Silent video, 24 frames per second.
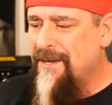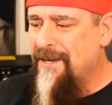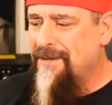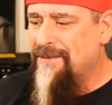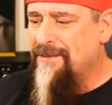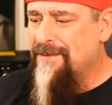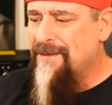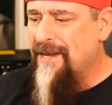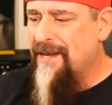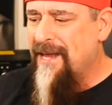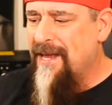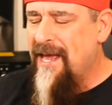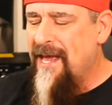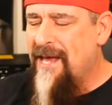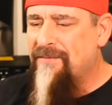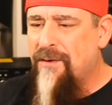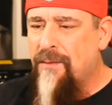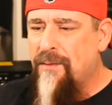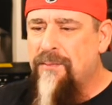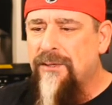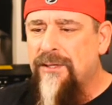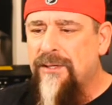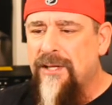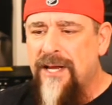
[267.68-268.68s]
have a
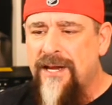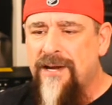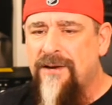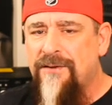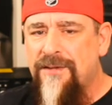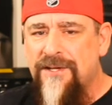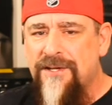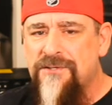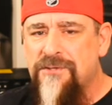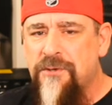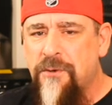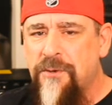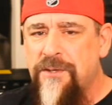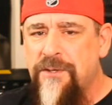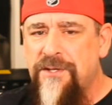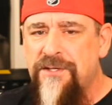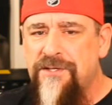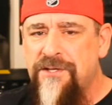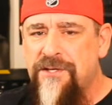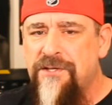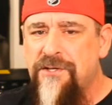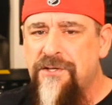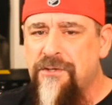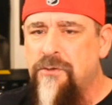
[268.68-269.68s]
player that's going to
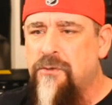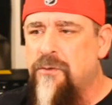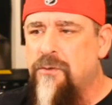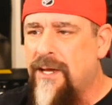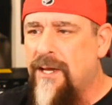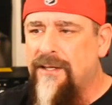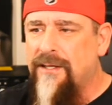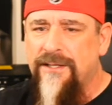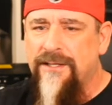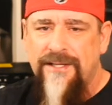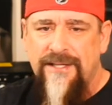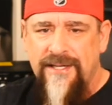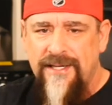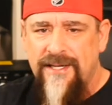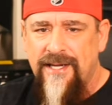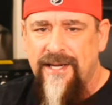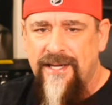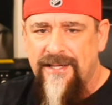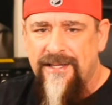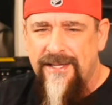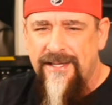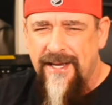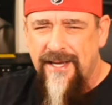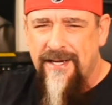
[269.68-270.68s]
do well in
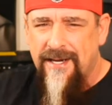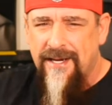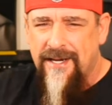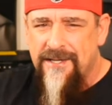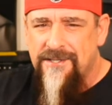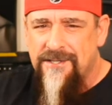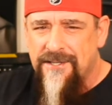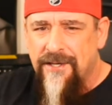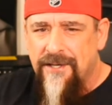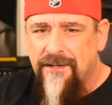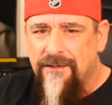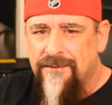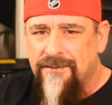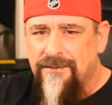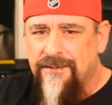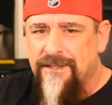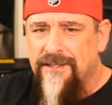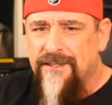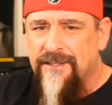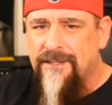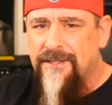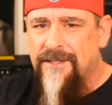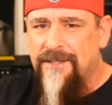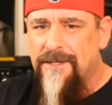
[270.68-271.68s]
the NHL.
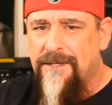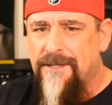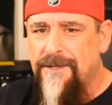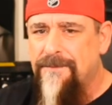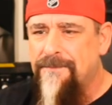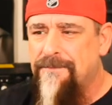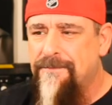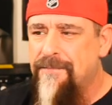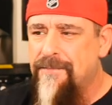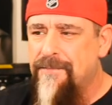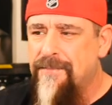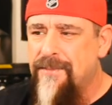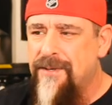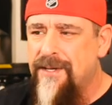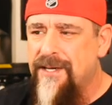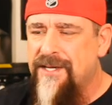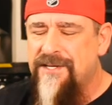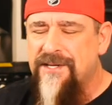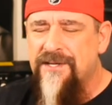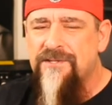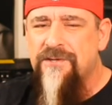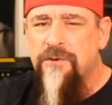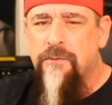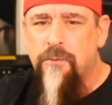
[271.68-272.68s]
It
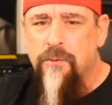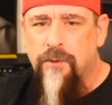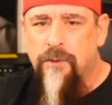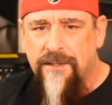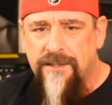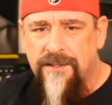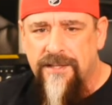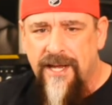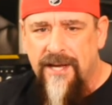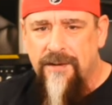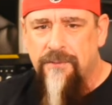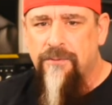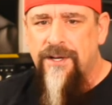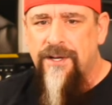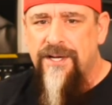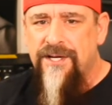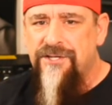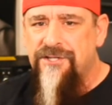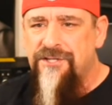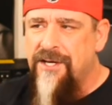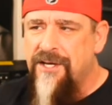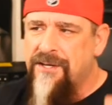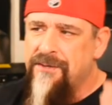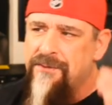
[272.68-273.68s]
doesn't work that way.
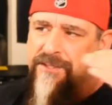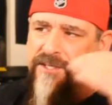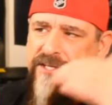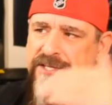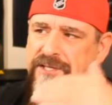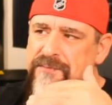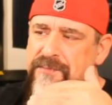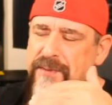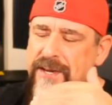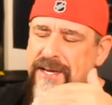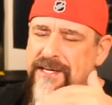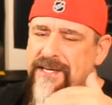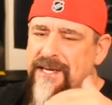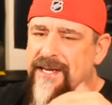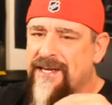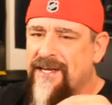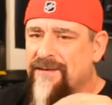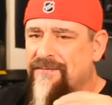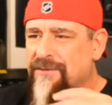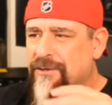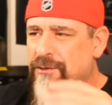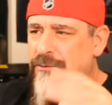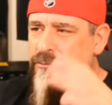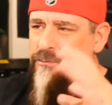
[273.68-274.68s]
Generally speaking,
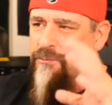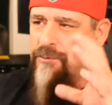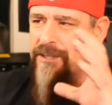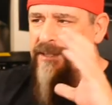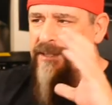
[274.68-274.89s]
if they're really